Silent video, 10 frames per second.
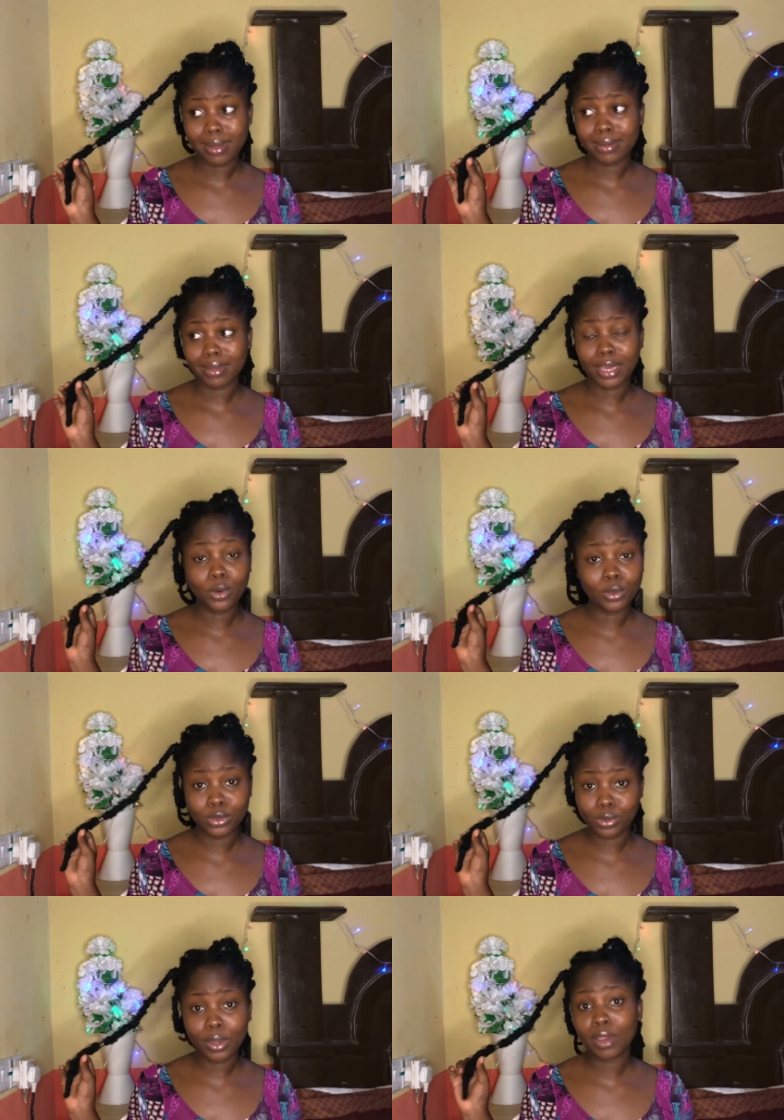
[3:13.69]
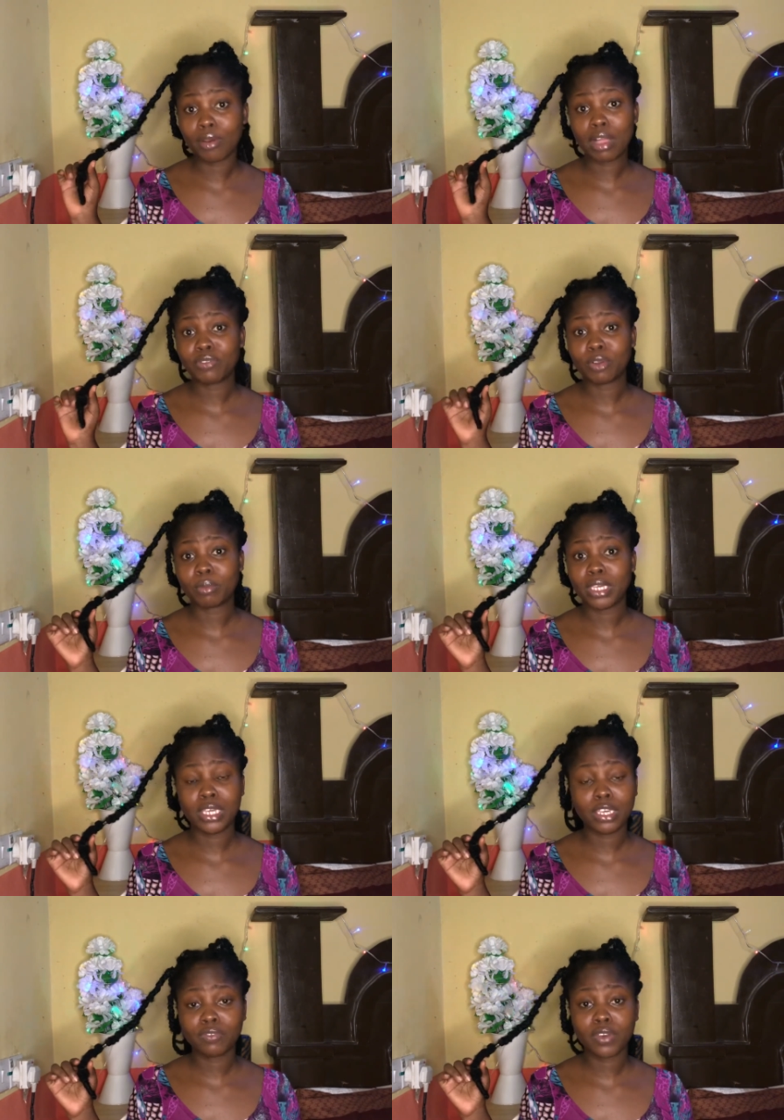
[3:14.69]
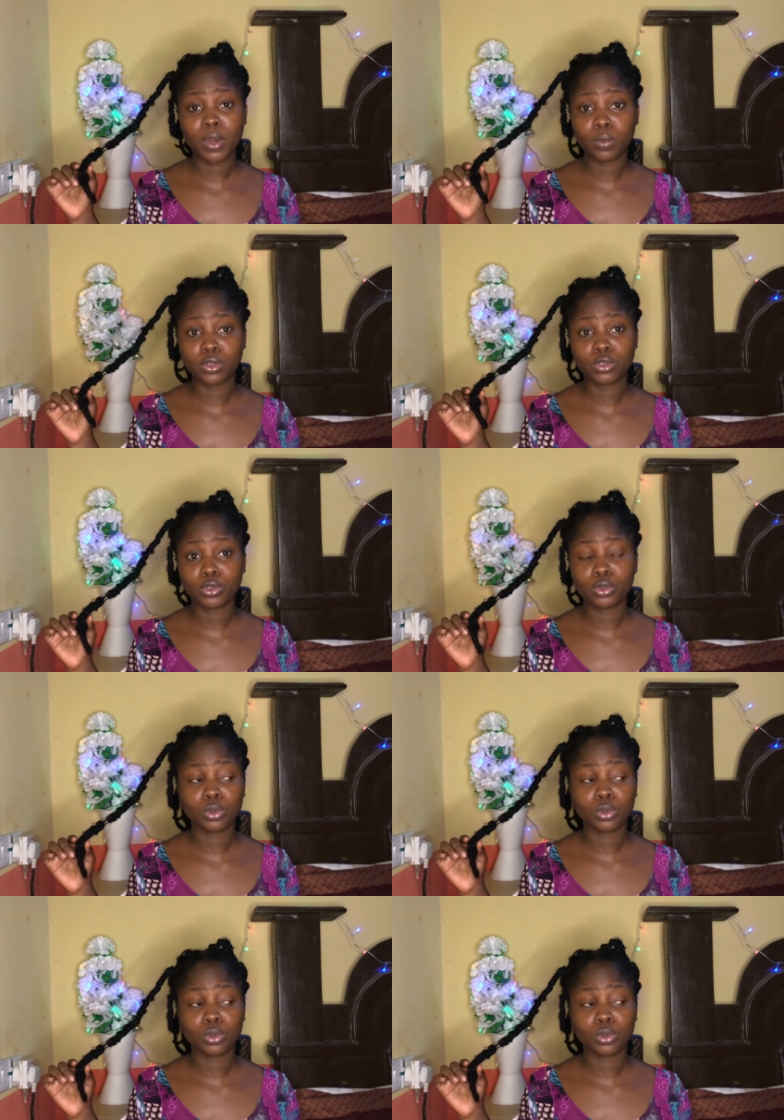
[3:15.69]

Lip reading: a go-to area for me if I want to